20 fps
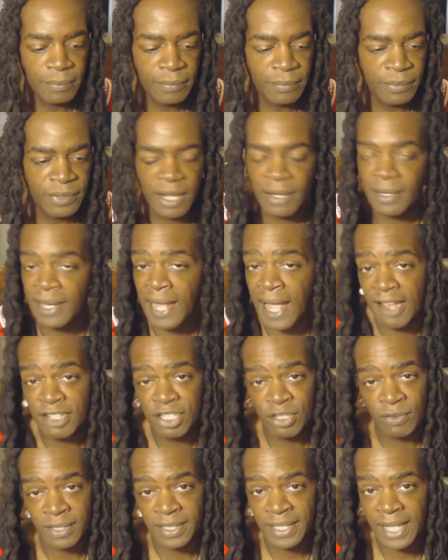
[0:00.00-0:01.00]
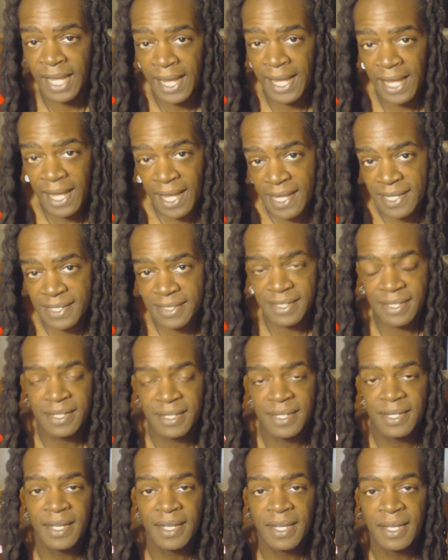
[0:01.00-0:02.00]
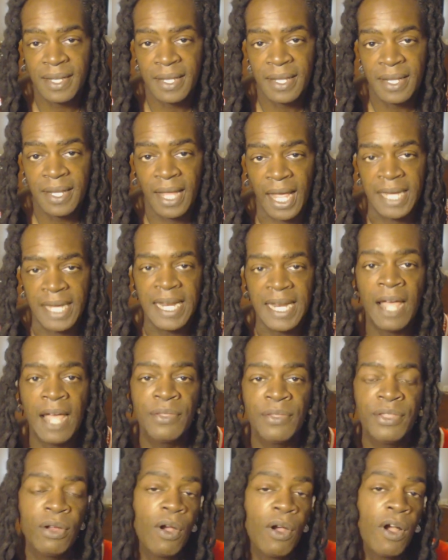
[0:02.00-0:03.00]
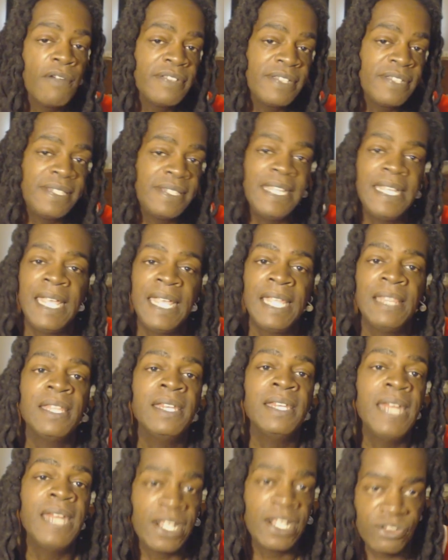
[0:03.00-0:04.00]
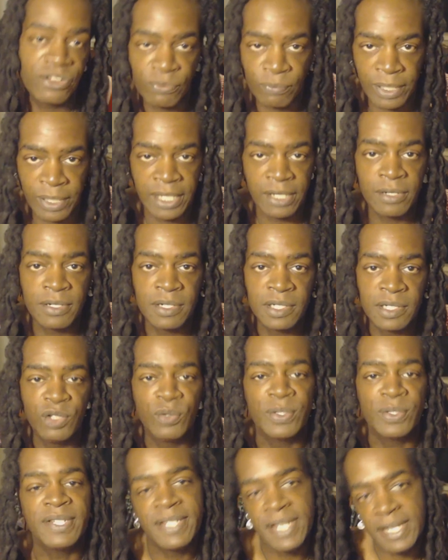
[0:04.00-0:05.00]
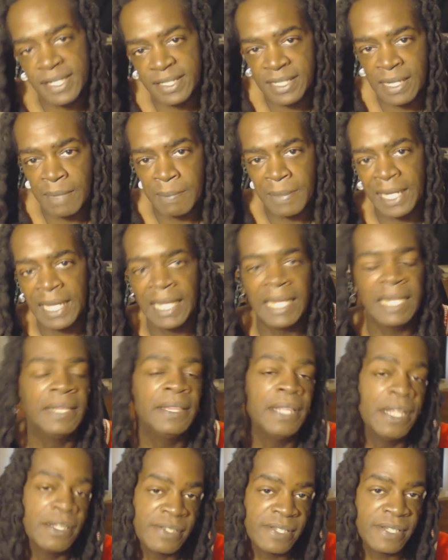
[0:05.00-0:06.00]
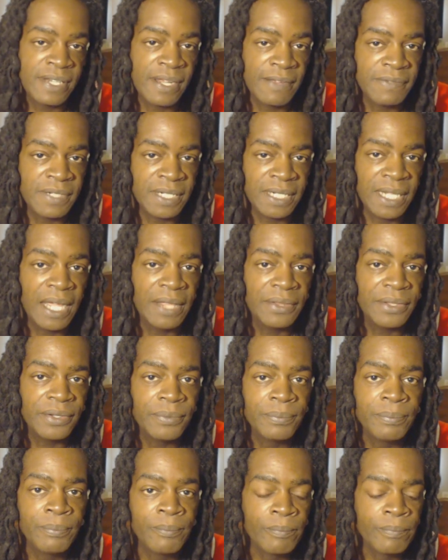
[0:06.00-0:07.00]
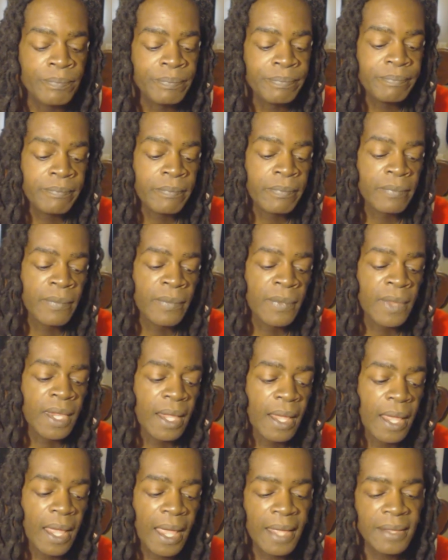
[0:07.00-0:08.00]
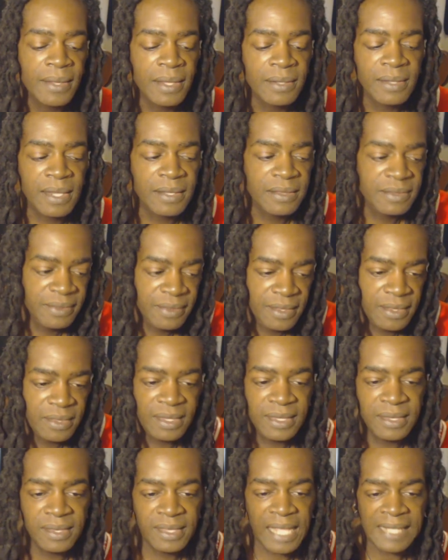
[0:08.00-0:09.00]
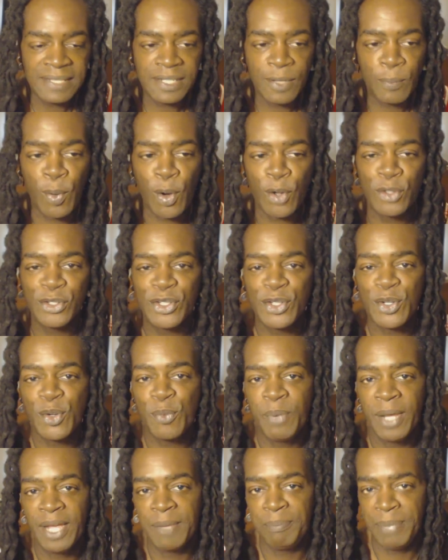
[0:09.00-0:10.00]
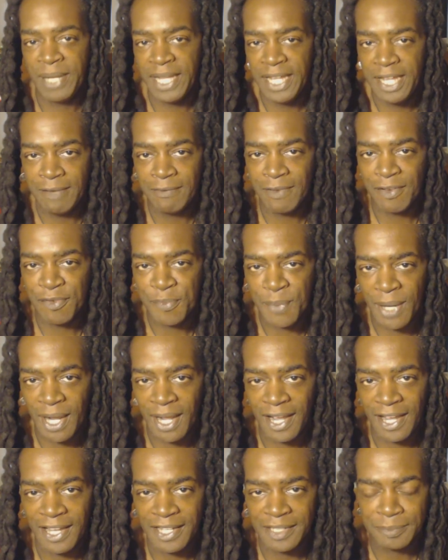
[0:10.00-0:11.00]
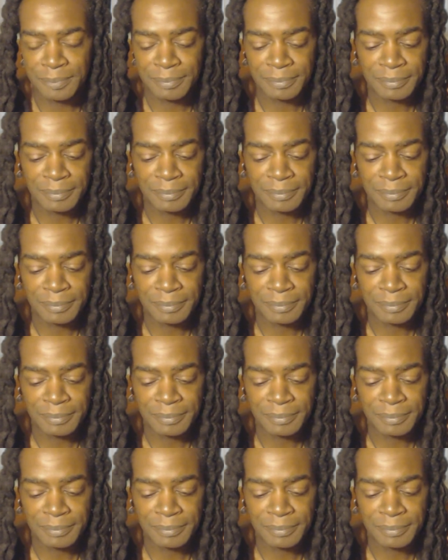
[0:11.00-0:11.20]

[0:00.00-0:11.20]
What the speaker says: Their lives are in chaos. And now they're off seeking the next reader to assist them in getting their stuff together. Uh, that's a personal pet peeve of mine.